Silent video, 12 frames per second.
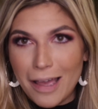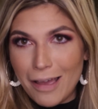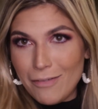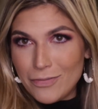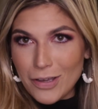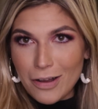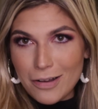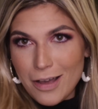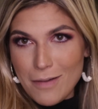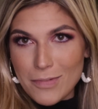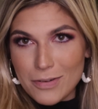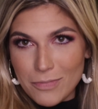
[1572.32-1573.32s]
If you're
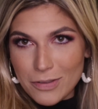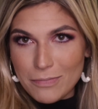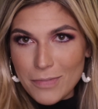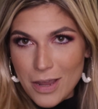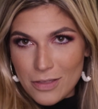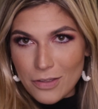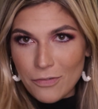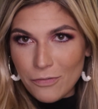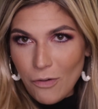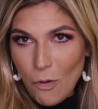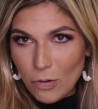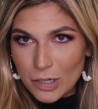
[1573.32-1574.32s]
coming with me in the
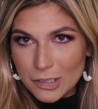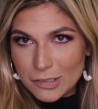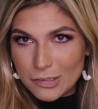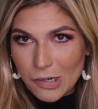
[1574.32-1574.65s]
40s,